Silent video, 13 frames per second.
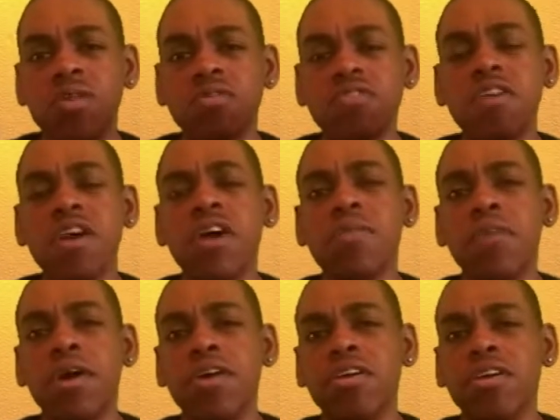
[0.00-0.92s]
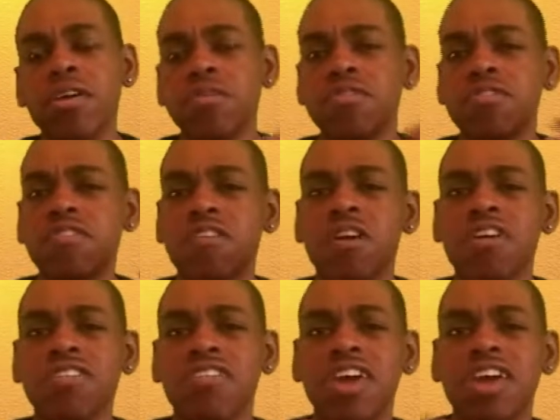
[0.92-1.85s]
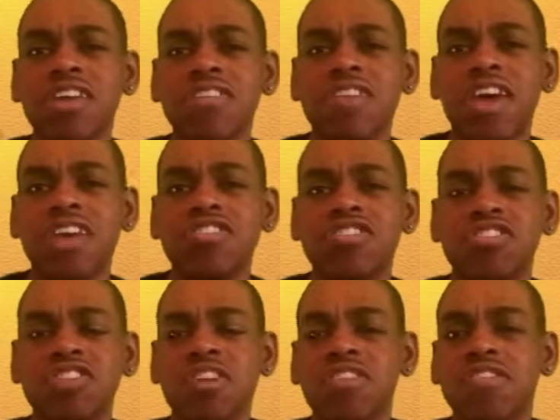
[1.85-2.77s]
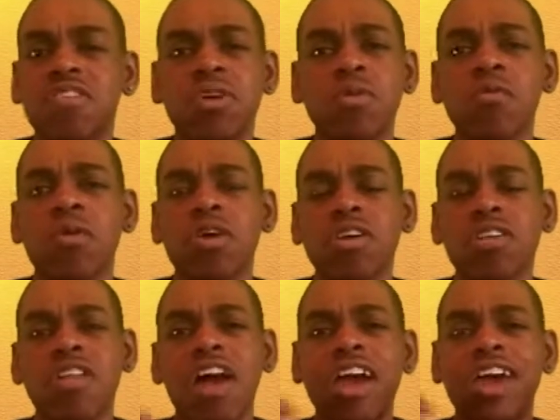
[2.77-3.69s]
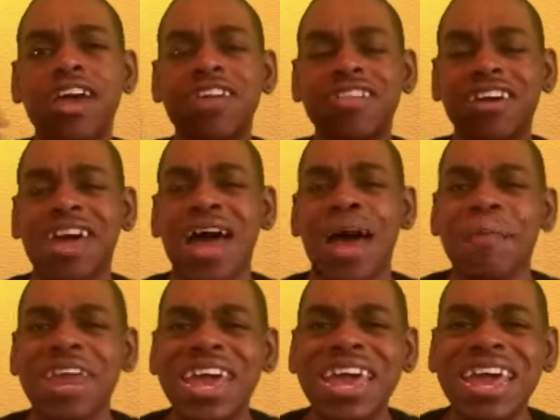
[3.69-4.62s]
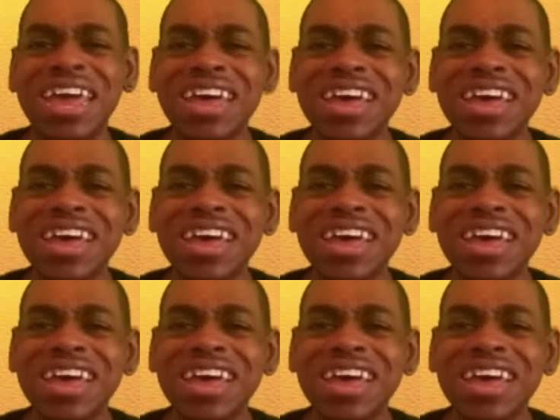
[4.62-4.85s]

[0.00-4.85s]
done better. There was certain things that just didn't work. Like the comedy,